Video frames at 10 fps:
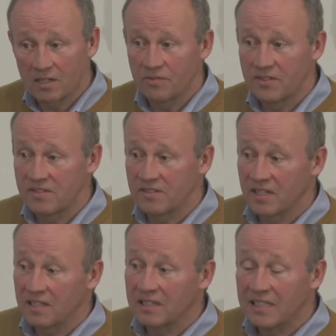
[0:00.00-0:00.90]
physicists
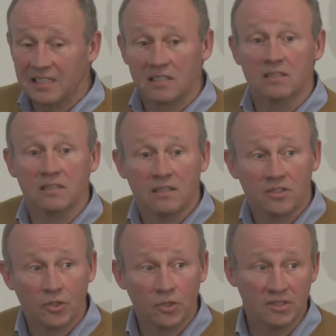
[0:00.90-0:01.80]
and clinical
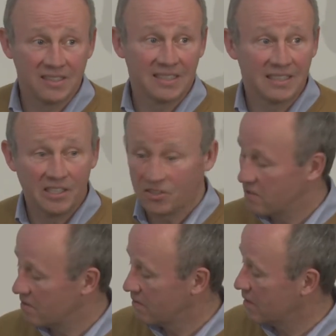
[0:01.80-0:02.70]
tools and clinicians
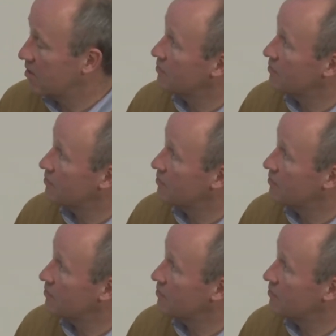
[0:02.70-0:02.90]
into the